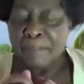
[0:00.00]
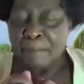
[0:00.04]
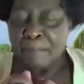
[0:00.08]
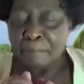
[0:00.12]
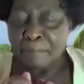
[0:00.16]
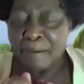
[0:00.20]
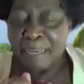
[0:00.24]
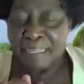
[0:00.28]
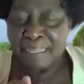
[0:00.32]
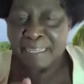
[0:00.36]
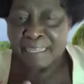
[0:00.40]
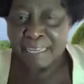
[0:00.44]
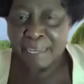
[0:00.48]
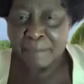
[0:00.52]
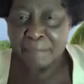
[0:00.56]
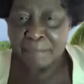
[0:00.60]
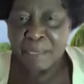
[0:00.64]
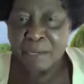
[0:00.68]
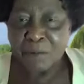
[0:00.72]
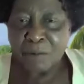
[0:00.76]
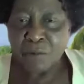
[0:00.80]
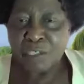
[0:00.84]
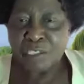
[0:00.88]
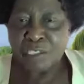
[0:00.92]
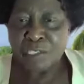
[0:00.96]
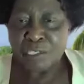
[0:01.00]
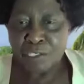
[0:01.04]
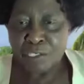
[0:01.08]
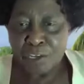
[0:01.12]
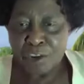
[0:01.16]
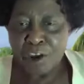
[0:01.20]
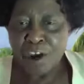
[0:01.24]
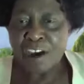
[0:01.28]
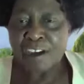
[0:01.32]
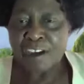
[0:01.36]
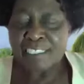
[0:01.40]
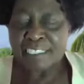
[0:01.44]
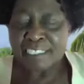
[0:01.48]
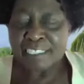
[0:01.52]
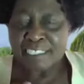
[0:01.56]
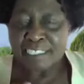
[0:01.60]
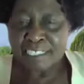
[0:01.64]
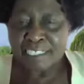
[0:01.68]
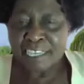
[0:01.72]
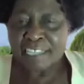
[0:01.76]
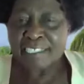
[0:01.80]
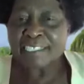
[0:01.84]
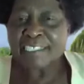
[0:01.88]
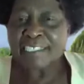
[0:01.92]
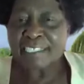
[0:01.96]
the pandemic was not
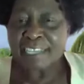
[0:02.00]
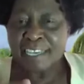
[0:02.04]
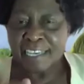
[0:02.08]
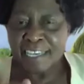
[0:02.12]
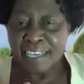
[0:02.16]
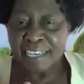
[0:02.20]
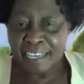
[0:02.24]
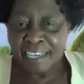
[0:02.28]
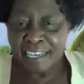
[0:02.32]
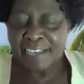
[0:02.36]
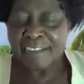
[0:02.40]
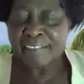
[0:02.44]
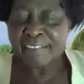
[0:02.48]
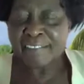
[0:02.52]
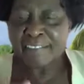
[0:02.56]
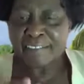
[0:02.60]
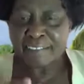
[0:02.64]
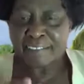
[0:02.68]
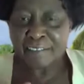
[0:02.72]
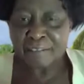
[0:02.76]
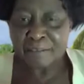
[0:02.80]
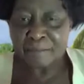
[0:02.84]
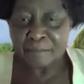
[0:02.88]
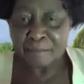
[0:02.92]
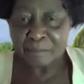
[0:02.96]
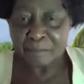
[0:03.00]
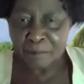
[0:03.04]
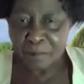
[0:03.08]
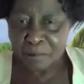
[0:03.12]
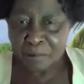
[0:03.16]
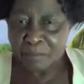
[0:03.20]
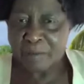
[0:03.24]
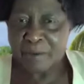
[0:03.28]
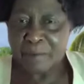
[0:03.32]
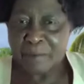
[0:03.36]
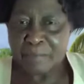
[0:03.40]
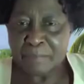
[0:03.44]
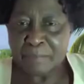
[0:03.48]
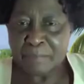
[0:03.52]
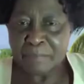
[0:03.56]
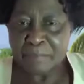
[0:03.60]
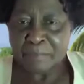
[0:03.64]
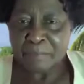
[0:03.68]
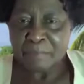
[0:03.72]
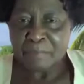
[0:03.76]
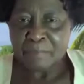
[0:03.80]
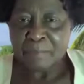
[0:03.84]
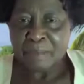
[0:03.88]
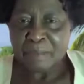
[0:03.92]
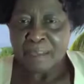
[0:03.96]
just a health problem.
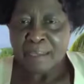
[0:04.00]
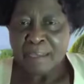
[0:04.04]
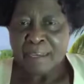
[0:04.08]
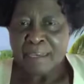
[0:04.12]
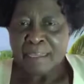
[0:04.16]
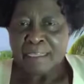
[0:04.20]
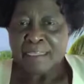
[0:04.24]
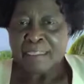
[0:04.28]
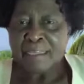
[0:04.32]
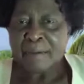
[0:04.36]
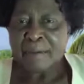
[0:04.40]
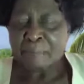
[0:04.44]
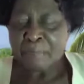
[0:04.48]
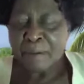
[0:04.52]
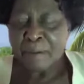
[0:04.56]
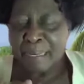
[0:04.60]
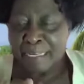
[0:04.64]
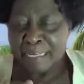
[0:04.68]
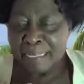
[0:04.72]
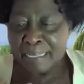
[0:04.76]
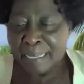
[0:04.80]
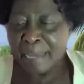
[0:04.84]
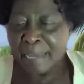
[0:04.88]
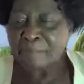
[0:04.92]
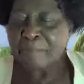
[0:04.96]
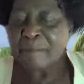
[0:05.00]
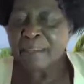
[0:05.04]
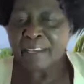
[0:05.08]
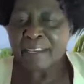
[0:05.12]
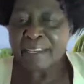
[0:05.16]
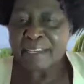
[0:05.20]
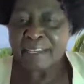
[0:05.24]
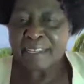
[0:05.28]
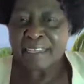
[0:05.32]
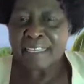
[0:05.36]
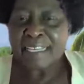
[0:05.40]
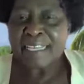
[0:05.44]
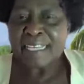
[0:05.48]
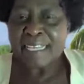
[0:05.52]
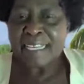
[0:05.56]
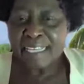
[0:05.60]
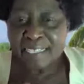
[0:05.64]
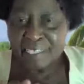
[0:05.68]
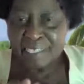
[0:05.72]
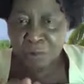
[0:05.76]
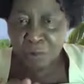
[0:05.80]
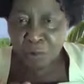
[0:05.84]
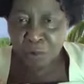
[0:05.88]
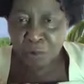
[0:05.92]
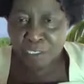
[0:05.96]
The pandemic,
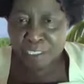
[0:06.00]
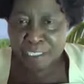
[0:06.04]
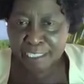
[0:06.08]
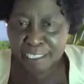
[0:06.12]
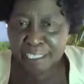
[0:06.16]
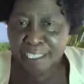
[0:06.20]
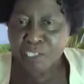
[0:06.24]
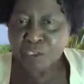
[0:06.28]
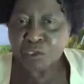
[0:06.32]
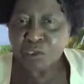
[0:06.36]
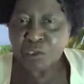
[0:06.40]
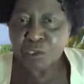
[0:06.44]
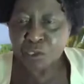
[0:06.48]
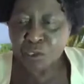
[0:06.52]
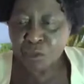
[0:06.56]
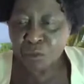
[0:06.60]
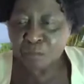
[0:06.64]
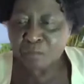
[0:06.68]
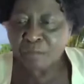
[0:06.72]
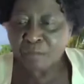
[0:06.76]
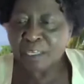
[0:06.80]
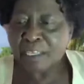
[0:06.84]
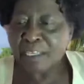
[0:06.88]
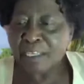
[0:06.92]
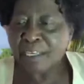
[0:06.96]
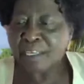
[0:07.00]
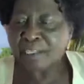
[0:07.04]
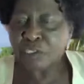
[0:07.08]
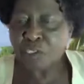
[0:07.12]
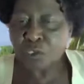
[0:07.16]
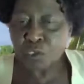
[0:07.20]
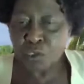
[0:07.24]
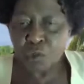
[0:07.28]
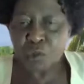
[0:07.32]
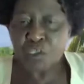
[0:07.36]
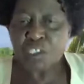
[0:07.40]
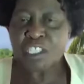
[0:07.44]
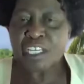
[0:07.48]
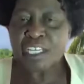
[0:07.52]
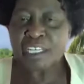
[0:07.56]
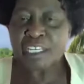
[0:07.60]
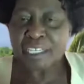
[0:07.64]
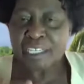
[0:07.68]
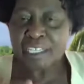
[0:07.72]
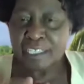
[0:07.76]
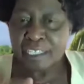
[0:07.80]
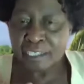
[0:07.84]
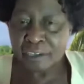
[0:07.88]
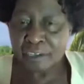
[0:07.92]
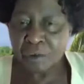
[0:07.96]
it continues to be a social
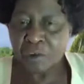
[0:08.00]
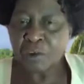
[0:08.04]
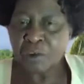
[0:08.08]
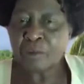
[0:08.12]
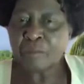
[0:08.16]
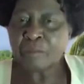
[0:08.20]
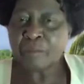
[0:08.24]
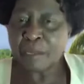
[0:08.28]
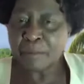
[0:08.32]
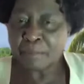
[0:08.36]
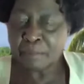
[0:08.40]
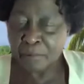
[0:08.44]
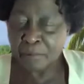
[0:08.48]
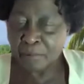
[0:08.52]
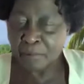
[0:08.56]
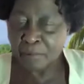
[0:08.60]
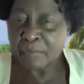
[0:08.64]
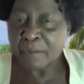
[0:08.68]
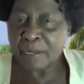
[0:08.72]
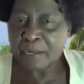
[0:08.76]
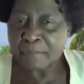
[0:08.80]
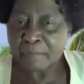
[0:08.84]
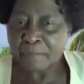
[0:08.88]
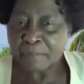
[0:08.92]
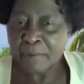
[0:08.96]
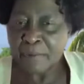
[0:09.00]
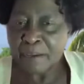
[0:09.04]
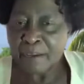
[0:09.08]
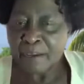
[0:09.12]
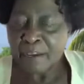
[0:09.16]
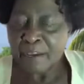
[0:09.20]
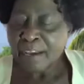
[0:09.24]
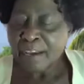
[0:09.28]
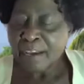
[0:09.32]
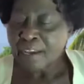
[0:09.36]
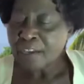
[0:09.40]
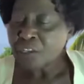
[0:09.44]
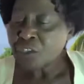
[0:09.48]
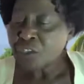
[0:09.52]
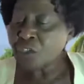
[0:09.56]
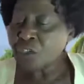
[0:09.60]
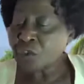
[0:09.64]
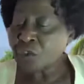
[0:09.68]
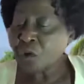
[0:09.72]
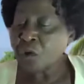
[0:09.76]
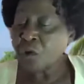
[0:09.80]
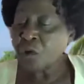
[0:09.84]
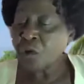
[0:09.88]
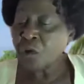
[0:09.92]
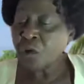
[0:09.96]
and economic problem.
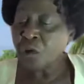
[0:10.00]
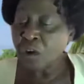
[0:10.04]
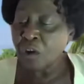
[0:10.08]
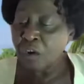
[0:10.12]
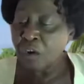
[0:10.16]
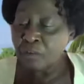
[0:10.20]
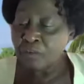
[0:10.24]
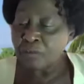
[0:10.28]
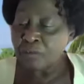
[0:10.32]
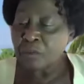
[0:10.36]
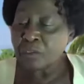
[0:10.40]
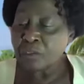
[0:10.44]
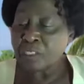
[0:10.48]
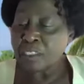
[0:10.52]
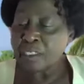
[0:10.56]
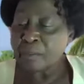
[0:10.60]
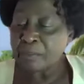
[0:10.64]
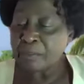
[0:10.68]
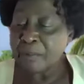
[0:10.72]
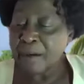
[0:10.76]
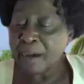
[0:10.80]
So all of those